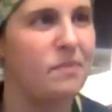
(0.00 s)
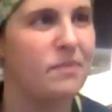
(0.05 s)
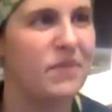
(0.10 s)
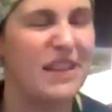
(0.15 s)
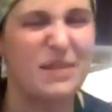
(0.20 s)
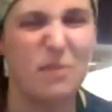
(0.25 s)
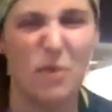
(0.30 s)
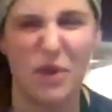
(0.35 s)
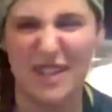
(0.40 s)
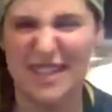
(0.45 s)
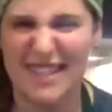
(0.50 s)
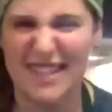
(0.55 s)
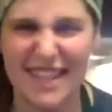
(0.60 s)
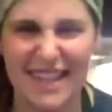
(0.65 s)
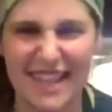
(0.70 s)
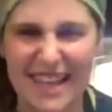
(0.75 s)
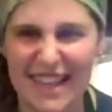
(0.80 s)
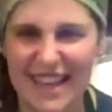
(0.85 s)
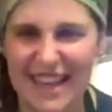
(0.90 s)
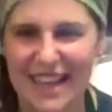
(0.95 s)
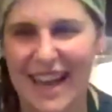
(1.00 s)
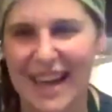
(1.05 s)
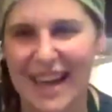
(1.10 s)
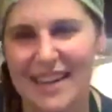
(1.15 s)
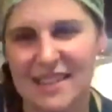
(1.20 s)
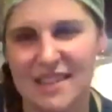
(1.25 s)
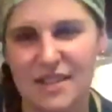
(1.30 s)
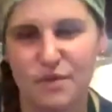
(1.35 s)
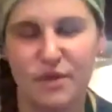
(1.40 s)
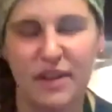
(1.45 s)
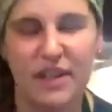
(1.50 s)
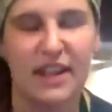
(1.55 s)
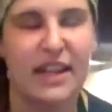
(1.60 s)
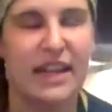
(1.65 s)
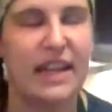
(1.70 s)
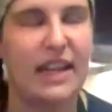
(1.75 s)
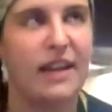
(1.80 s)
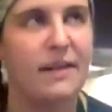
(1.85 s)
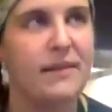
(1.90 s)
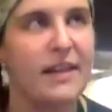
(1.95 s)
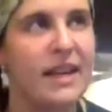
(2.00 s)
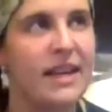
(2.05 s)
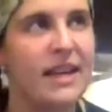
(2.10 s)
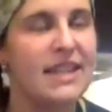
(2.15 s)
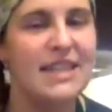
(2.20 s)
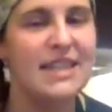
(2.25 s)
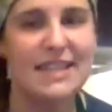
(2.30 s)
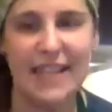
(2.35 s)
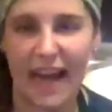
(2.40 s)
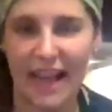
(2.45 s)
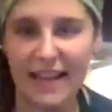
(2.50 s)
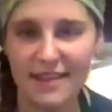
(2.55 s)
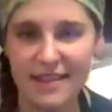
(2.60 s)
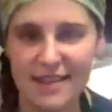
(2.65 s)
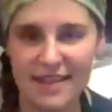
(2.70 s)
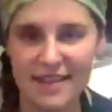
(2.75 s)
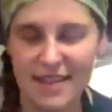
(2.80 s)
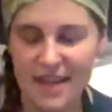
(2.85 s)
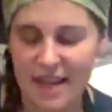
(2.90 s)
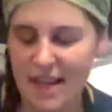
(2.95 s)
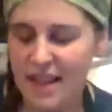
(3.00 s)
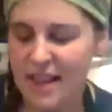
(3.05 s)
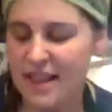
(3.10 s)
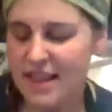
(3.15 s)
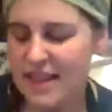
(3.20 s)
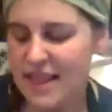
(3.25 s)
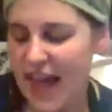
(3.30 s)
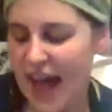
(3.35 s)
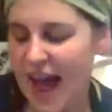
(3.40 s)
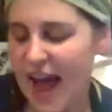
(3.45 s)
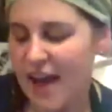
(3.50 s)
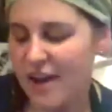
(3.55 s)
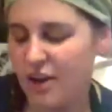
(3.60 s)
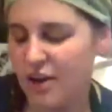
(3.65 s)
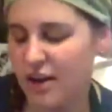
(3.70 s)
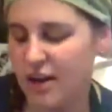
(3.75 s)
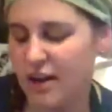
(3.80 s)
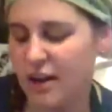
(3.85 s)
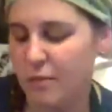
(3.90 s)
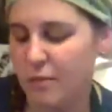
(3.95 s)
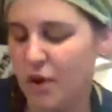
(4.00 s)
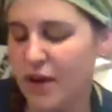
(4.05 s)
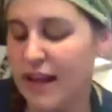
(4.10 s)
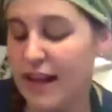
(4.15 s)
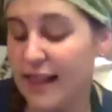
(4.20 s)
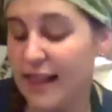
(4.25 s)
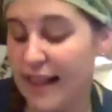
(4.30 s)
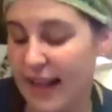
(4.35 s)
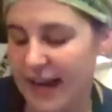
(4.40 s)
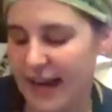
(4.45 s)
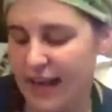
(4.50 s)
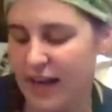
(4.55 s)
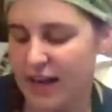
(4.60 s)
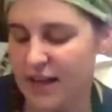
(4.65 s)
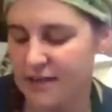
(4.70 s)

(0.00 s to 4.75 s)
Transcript: it's more sticky and it's really dense. That you're gonna put in later.